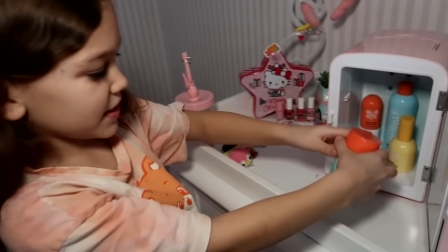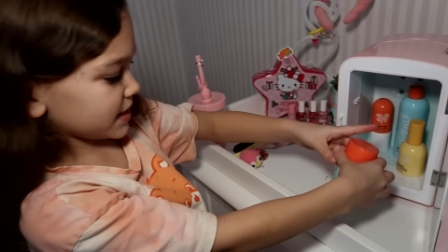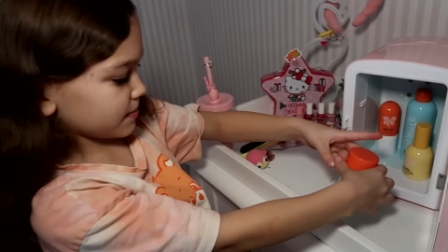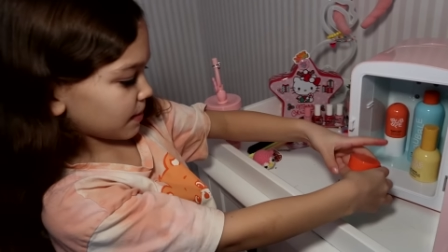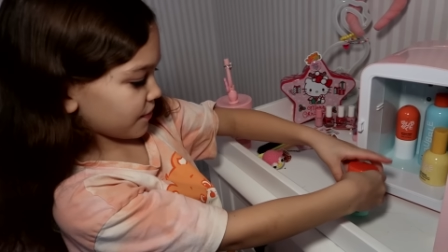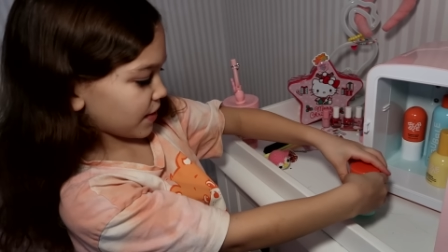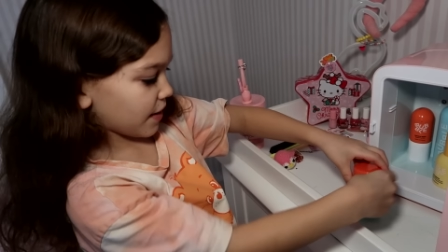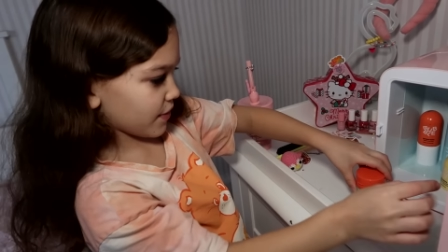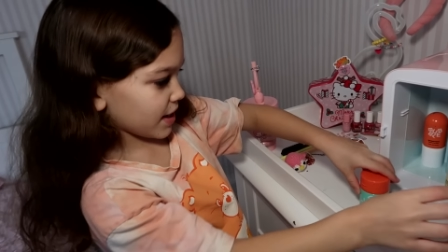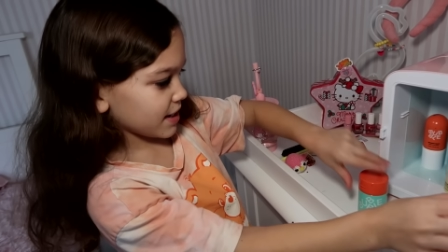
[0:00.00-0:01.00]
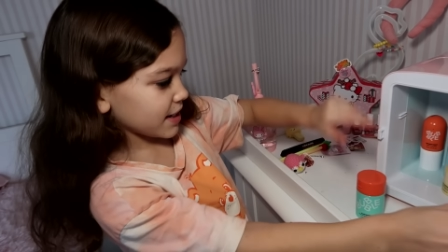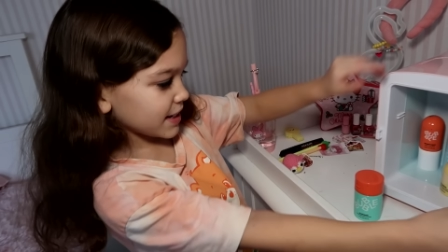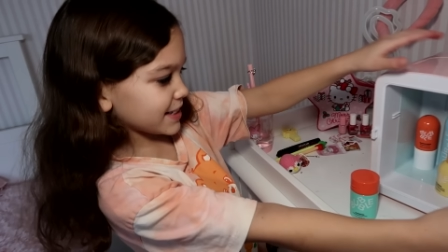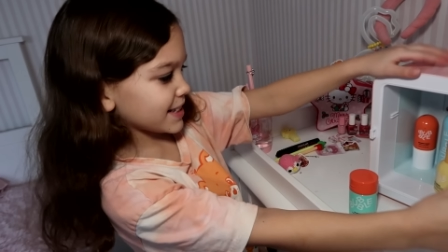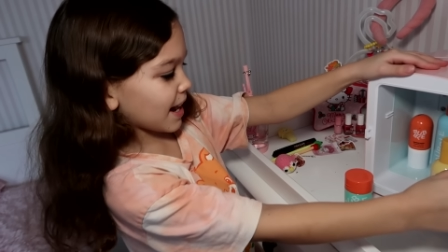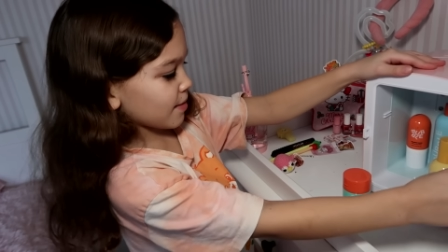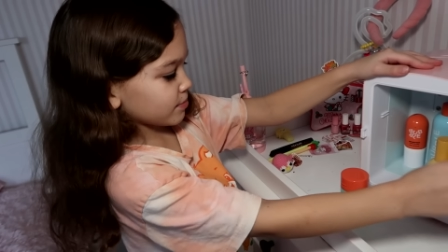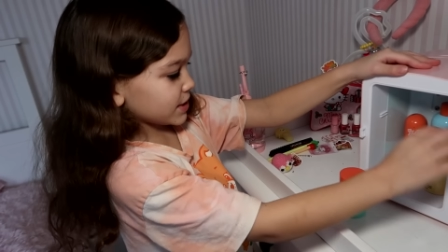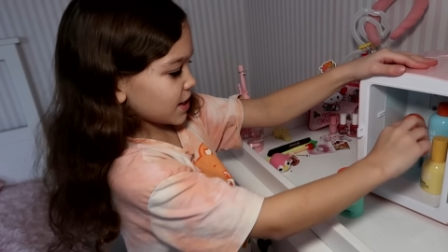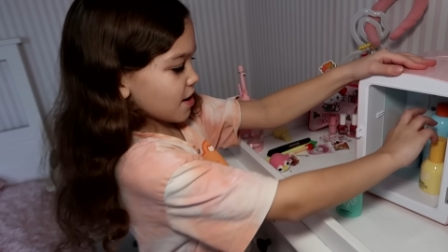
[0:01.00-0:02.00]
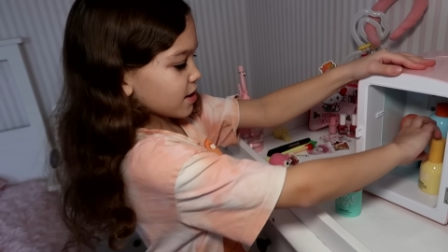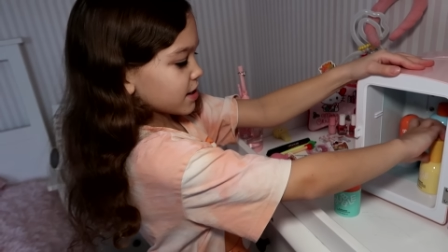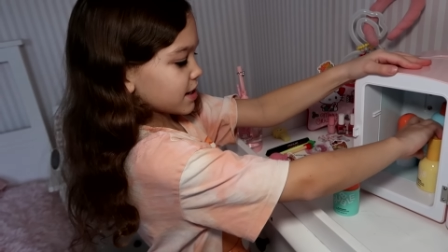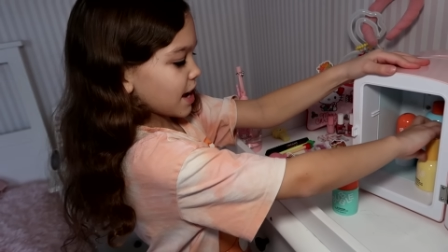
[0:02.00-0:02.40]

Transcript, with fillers: This is my favourite. Slam dunk